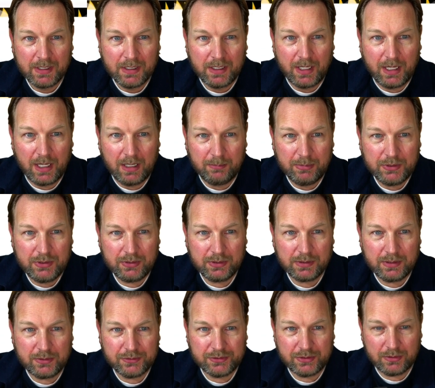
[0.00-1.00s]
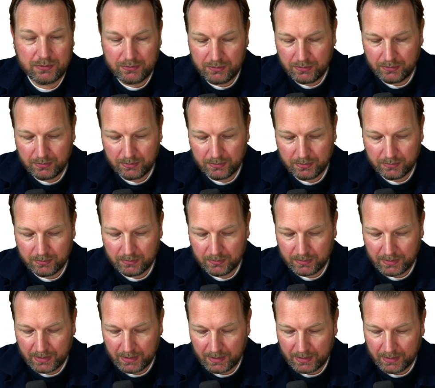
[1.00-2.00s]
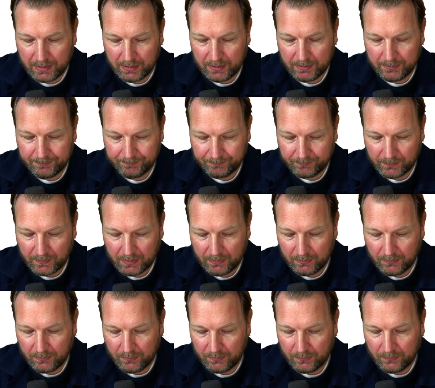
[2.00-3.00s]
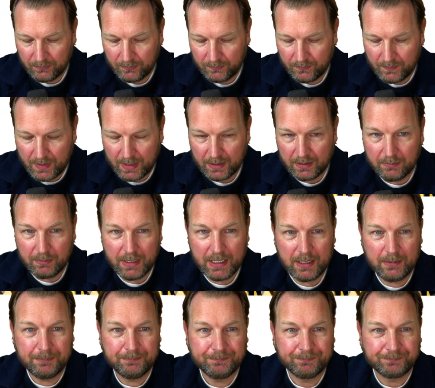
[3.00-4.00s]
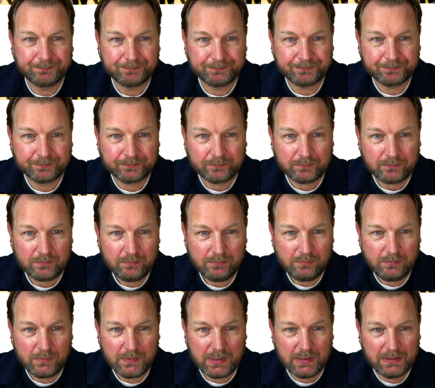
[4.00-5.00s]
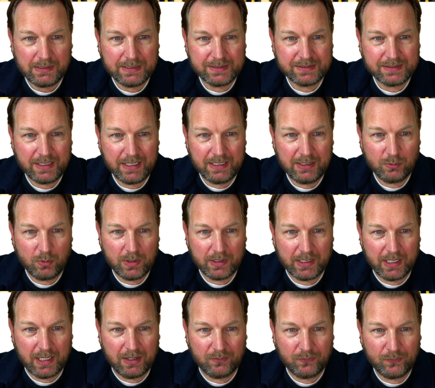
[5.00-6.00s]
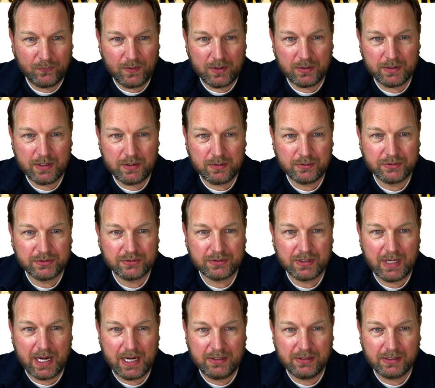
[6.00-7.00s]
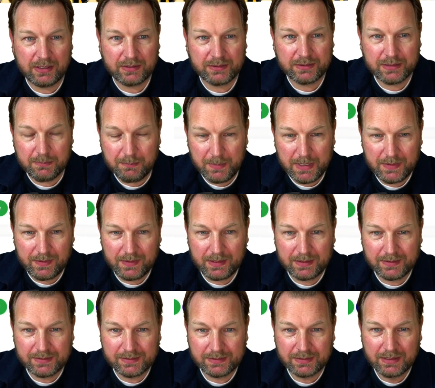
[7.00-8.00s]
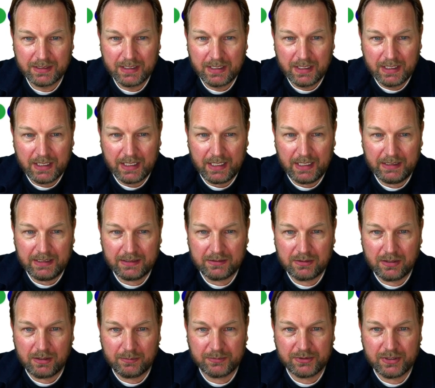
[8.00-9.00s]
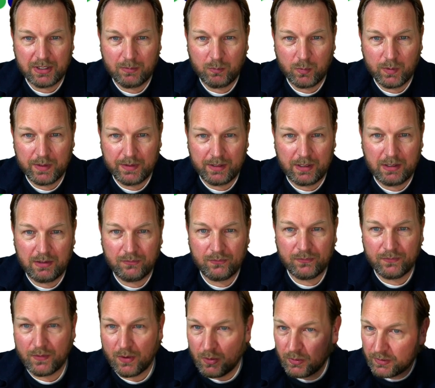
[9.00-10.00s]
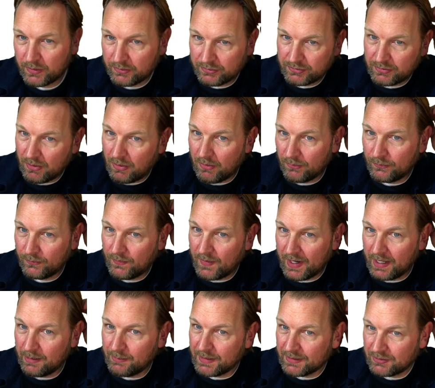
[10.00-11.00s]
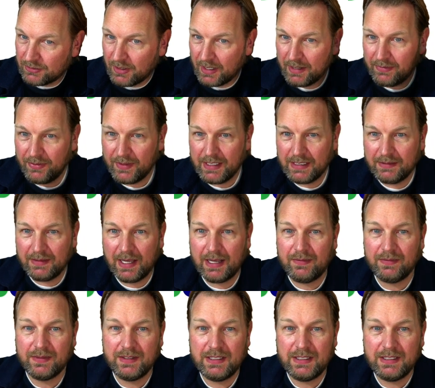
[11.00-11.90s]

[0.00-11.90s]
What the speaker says: but you can also do fireman. Let's say you want to have photos, then you can submit this and it comes up with all photos of firemen. So I think that